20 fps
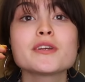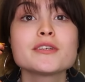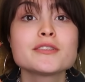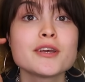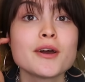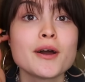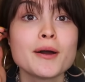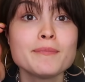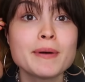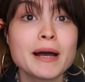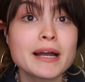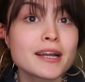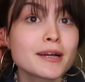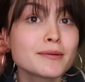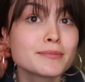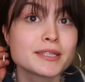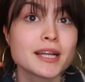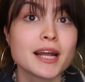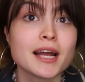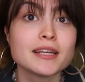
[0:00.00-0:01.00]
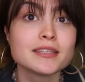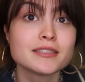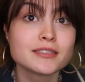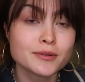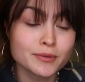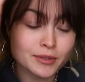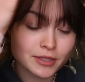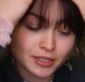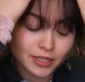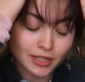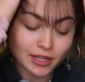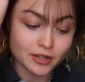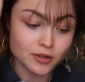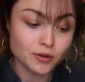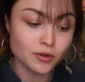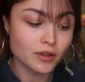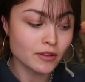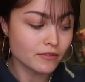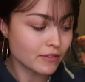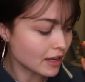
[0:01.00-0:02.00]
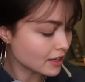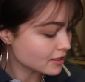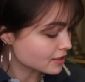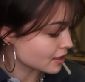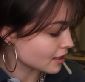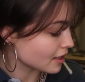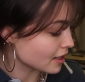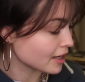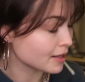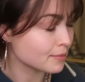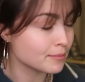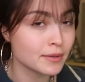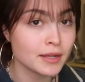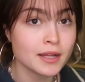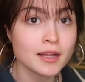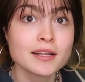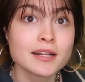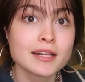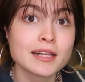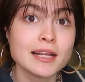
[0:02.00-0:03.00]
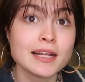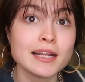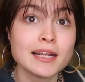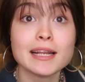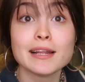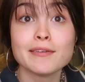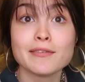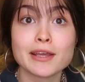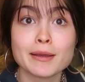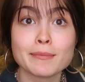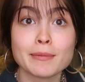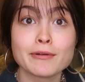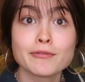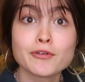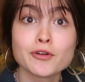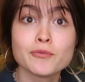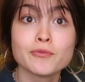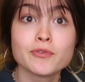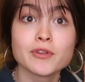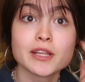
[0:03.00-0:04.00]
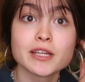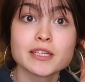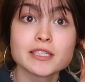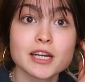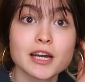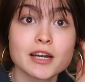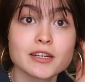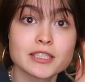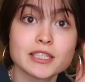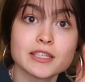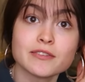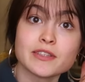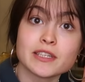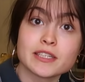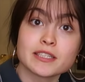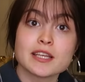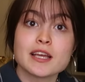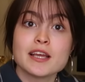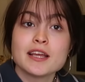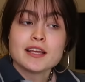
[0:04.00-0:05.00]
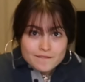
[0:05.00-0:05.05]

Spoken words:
So I'm back upstairs, so we should ignore the fact that I'm clearly living in my room for the entirety of this